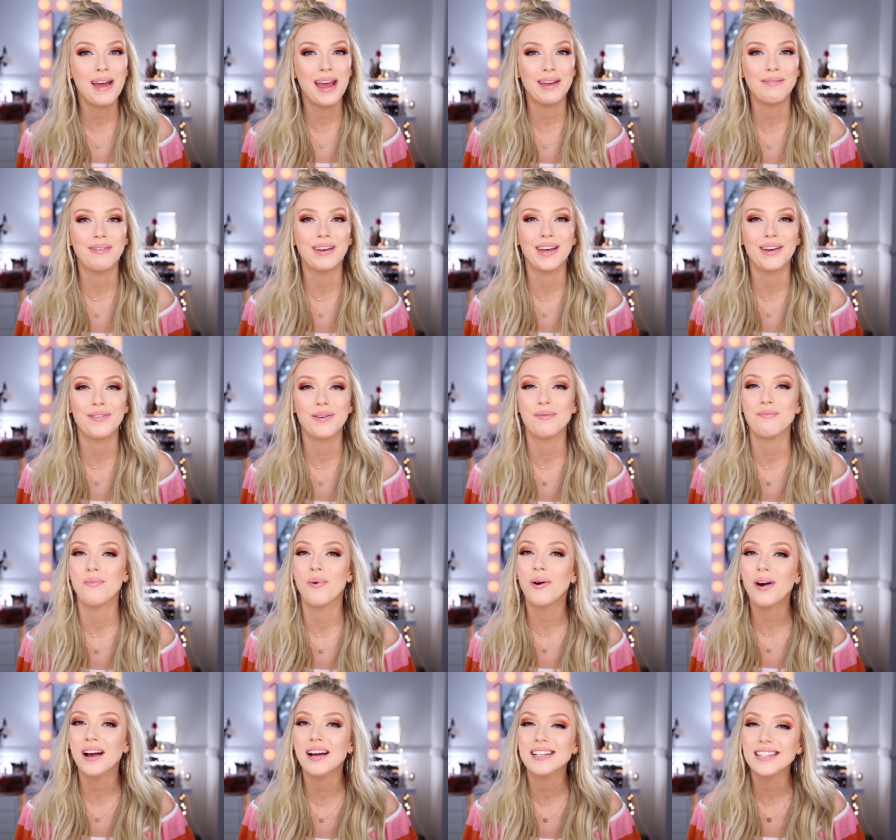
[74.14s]
made me even
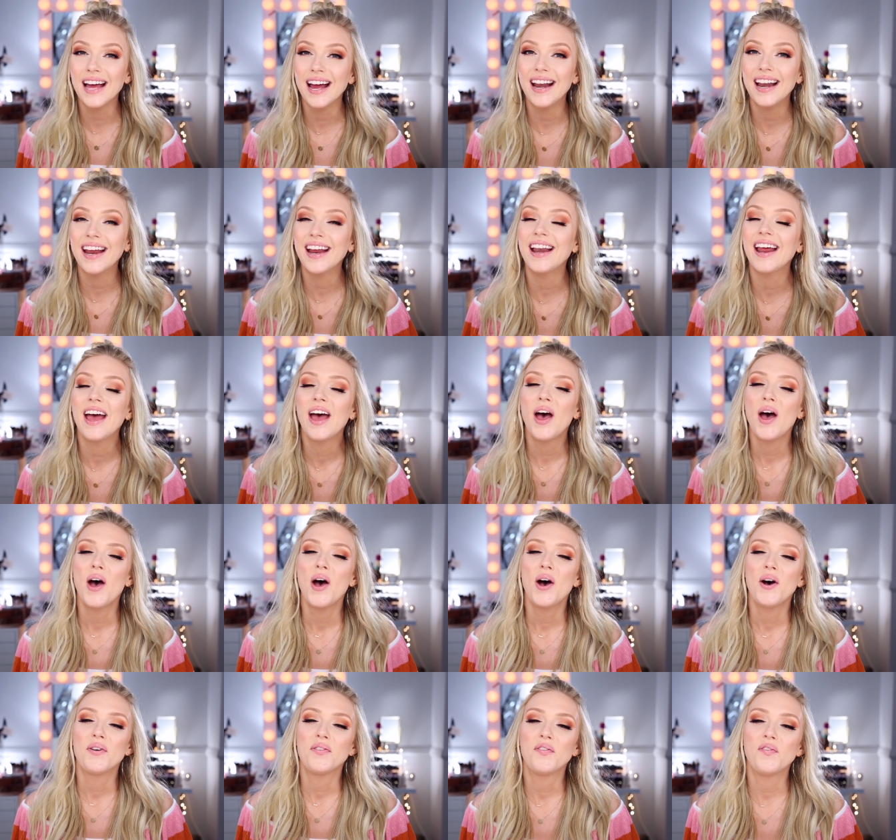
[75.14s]
more excited
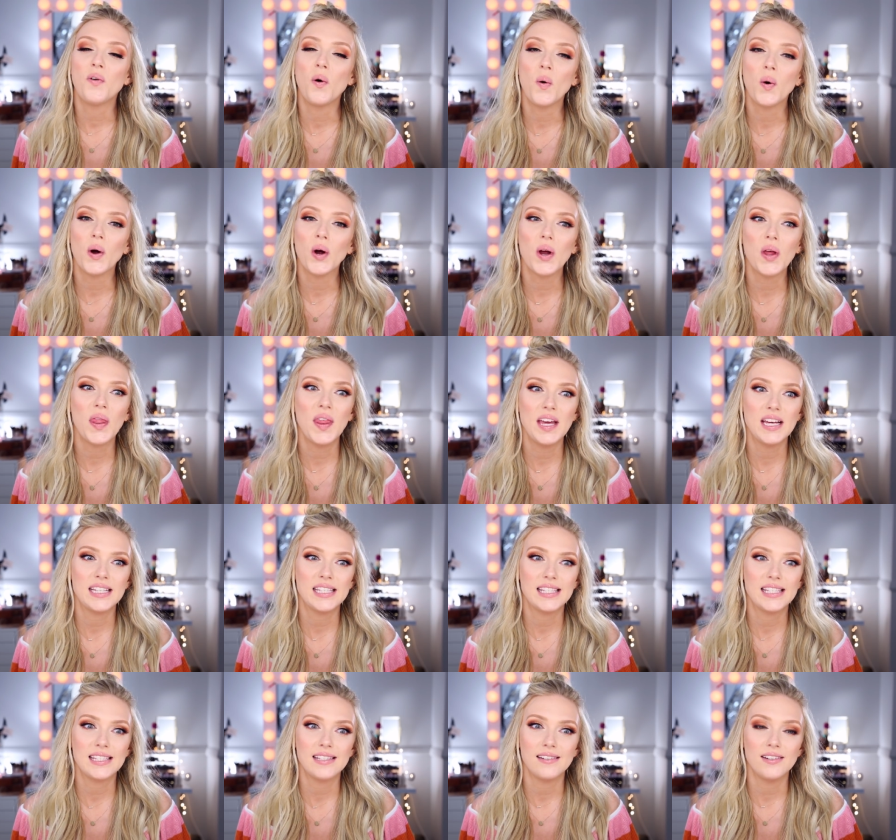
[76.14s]
for
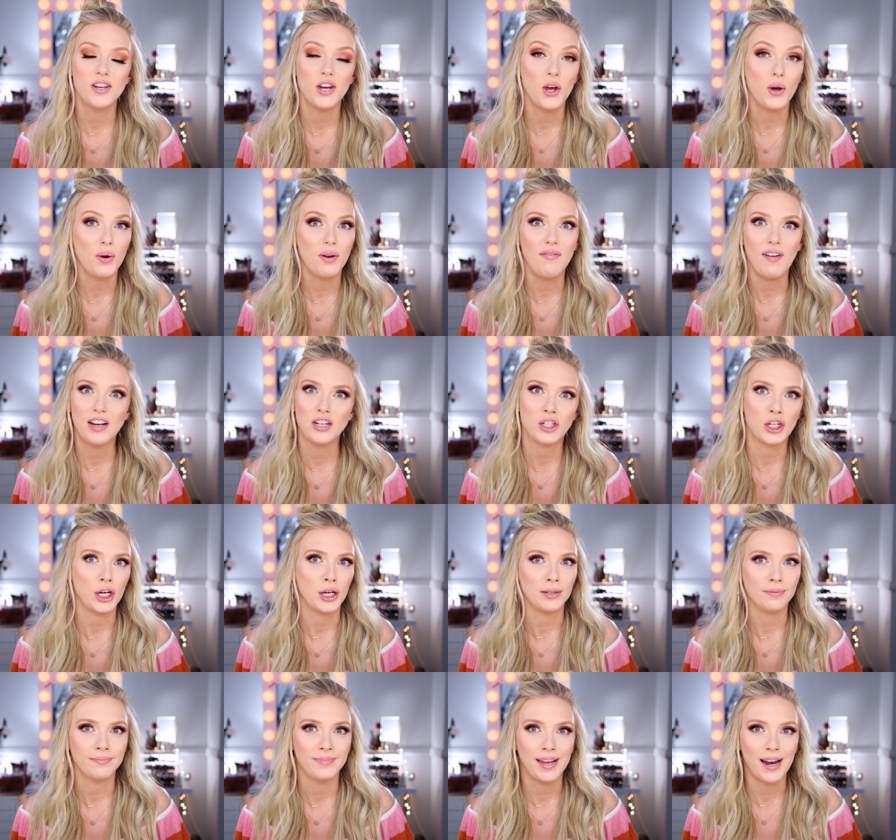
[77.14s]
this new
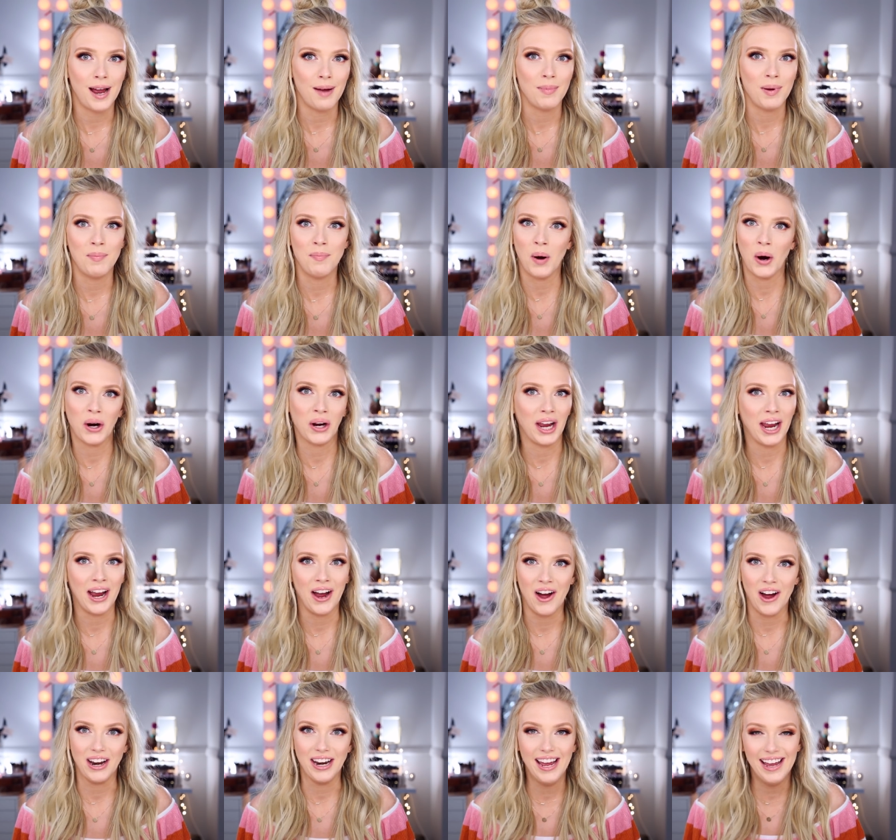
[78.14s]
adventure that I'm embarking
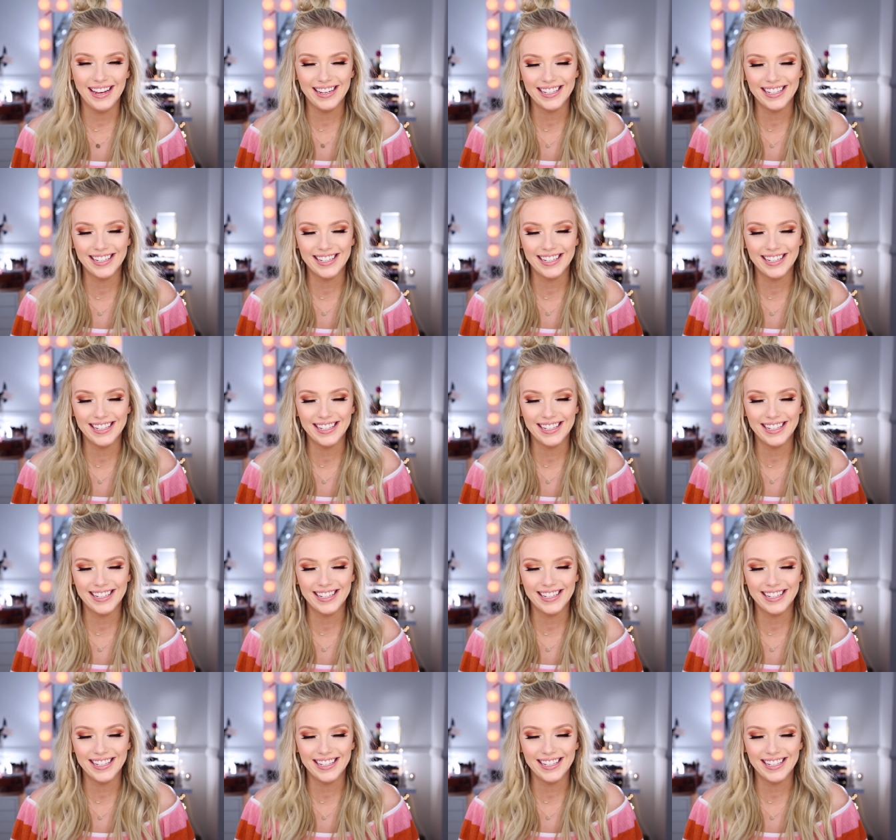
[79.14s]
on.